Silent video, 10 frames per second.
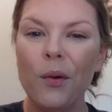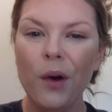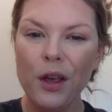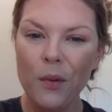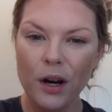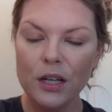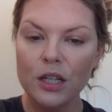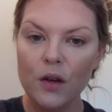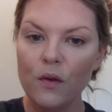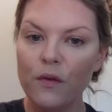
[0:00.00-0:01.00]
What you want to
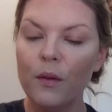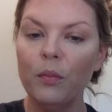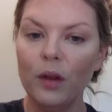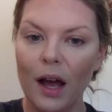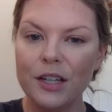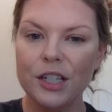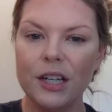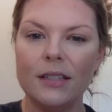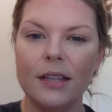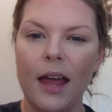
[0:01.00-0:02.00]
do for blush
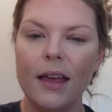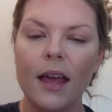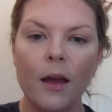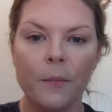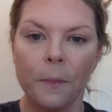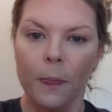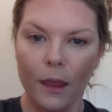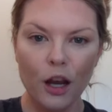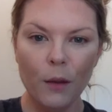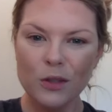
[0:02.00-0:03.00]
is like,
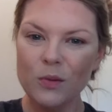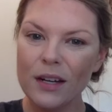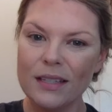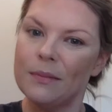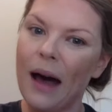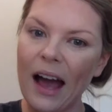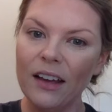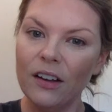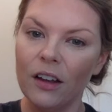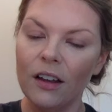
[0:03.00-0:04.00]
you almost want to
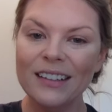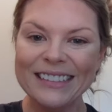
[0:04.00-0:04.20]
smile